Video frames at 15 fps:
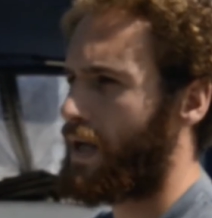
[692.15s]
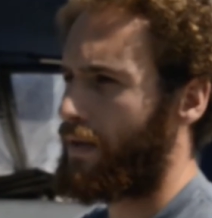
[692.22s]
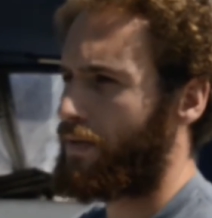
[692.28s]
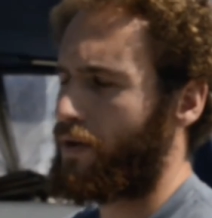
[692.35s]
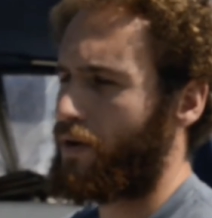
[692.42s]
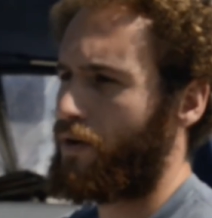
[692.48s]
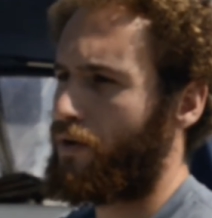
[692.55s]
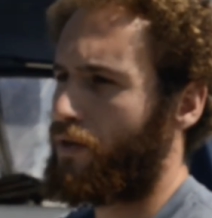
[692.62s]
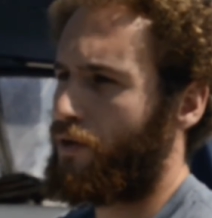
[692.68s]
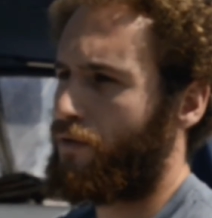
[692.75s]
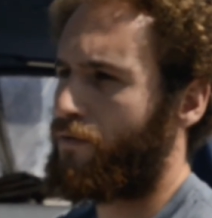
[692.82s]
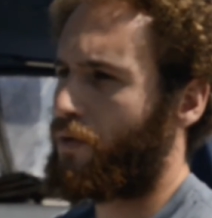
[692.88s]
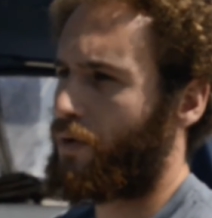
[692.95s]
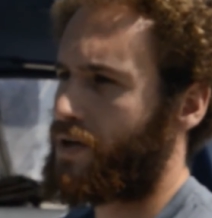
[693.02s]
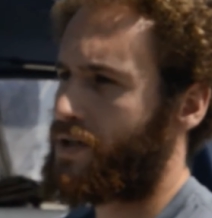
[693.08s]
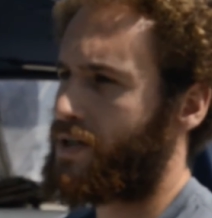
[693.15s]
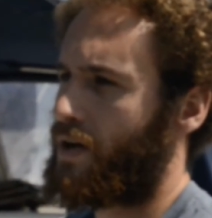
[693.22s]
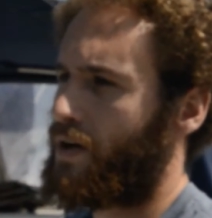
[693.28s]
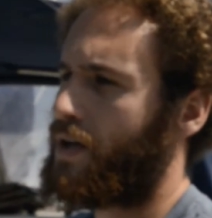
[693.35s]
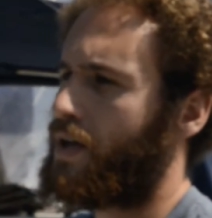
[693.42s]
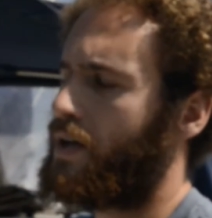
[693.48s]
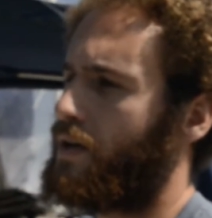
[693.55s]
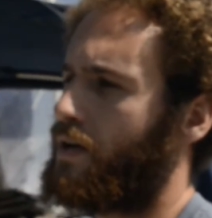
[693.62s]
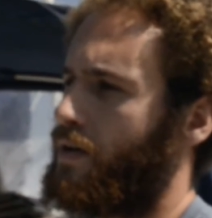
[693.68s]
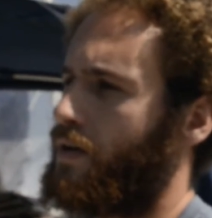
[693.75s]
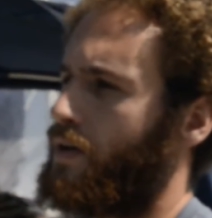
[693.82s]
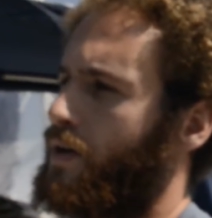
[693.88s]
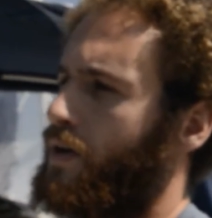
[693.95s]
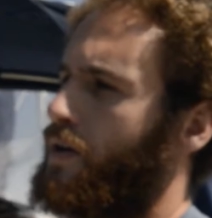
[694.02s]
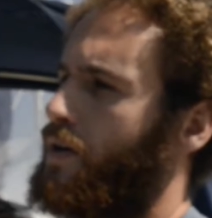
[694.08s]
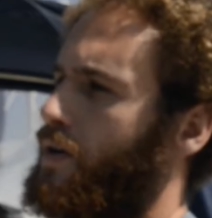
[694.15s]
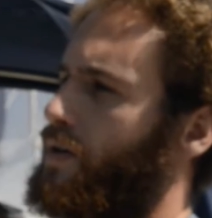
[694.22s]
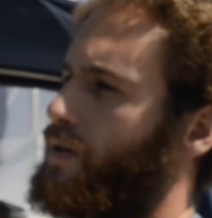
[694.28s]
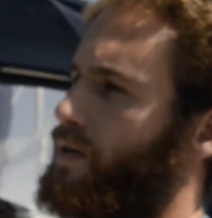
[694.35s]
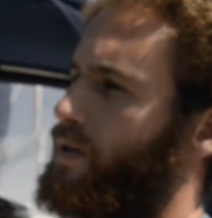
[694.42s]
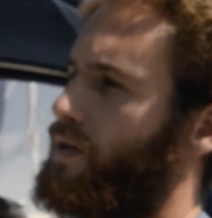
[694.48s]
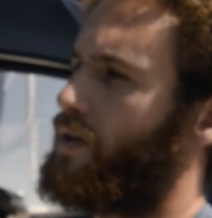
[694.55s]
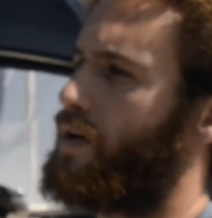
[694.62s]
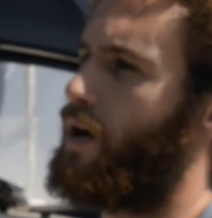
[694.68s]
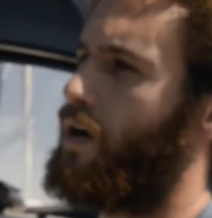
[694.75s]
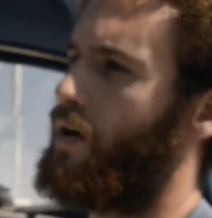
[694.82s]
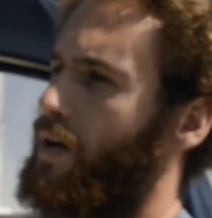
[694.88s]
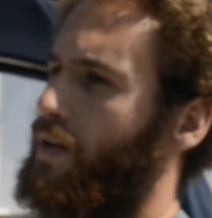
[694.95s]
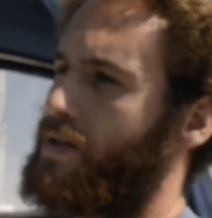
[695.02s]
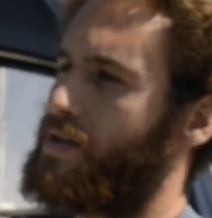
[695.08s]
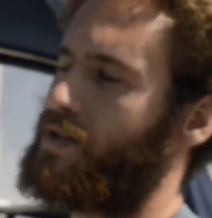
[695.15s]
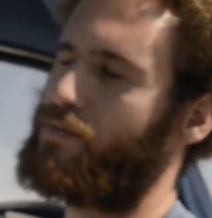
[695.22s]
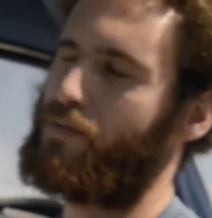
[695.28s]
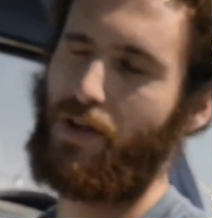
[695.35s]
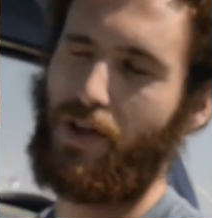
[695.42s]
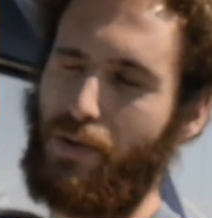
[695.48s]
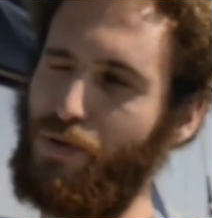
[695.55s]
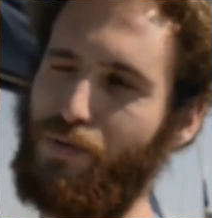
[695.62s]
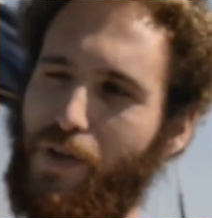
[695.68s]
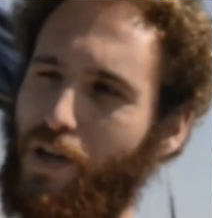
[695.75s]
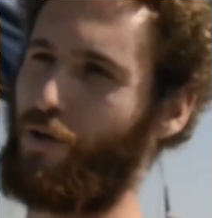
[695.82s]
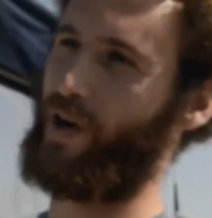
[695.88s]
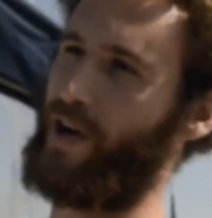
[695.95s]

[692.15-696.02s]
to get the forced air heater going, this is really moving